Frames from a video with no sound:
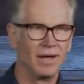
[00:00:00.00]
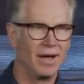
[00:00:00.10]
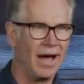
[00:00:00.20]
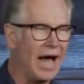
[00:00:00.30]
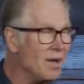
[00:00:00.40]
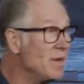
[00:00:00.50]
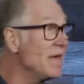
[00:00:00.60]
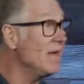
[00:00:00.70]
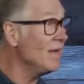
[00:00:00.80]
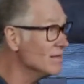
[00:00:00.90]
I'm
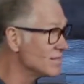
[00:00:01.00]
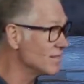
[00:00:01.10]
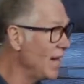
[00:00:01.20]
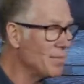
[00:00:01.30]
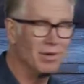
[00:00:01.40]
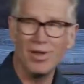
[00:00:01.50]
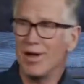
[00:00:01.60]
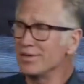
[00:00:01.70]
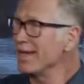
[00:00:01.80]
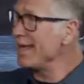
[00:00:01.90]
his. I
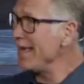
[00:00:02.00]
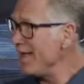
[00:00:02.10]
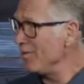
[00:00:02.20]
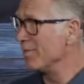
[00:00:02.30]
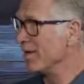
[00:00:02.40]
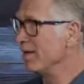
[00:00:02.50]
belong to him.